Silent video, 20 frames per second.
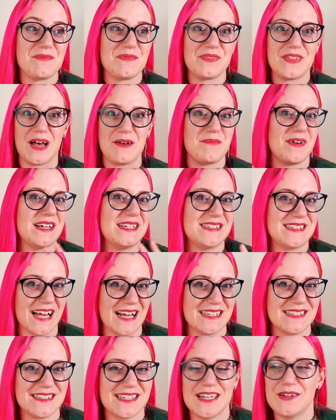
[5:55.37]
that my
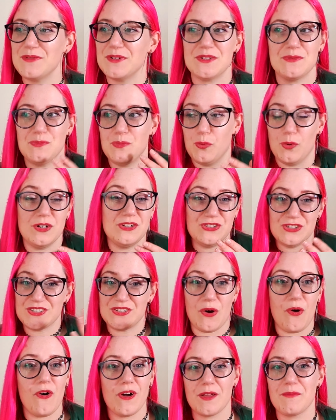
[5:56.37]
dancing would just
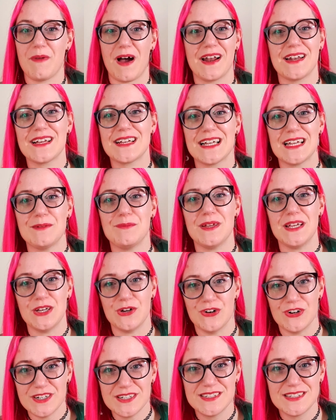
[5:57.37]
automatically be
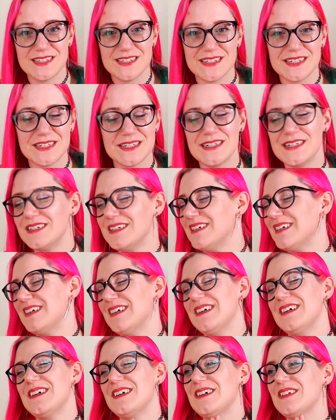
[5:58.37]
good,
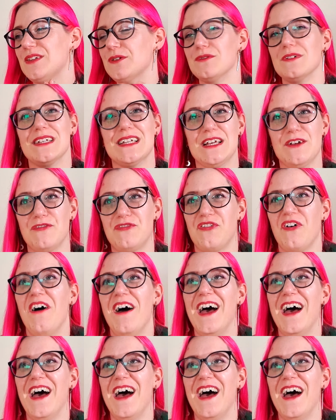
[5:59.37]
the relief.